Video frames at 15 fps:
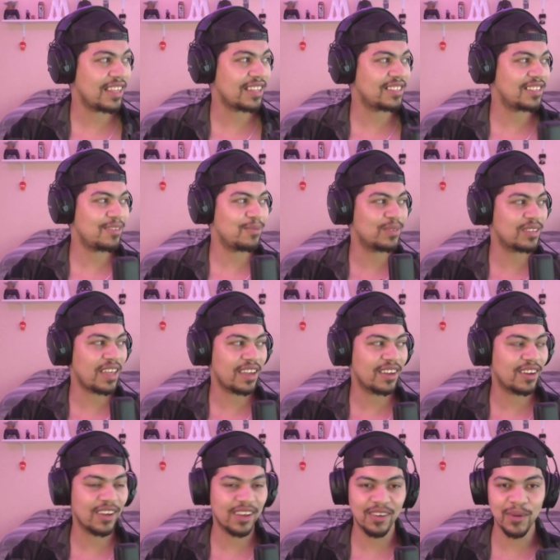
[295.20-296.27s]
seems like
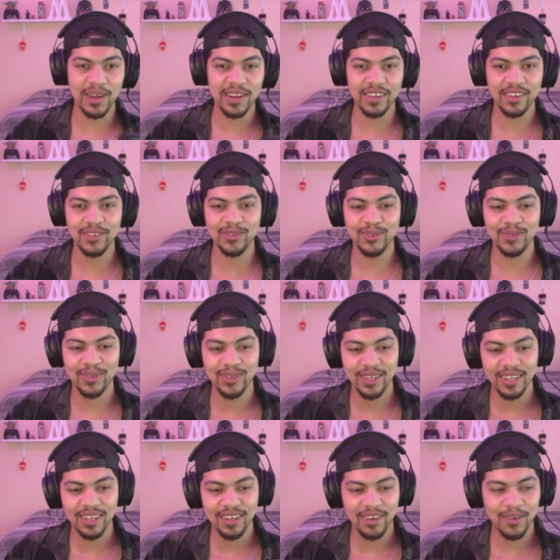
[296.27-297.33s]
quite a cool
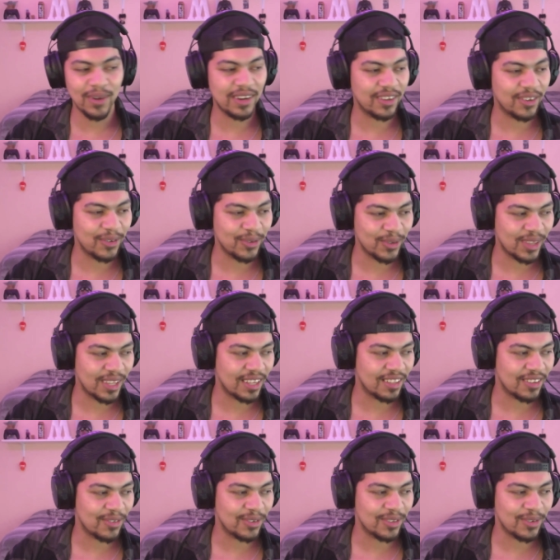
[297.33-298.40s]
thing
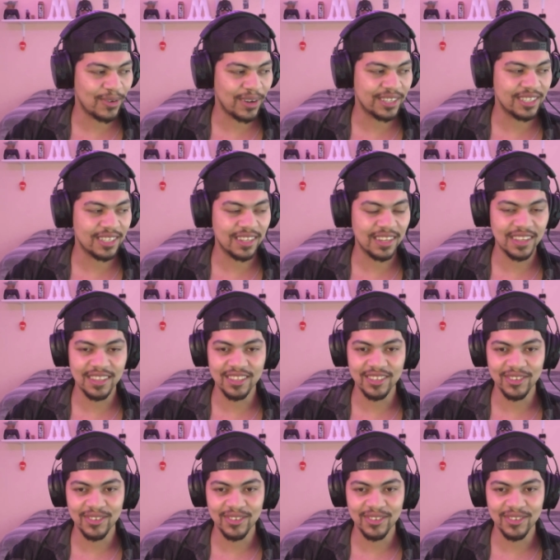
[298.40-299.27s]
to watch indeed, though.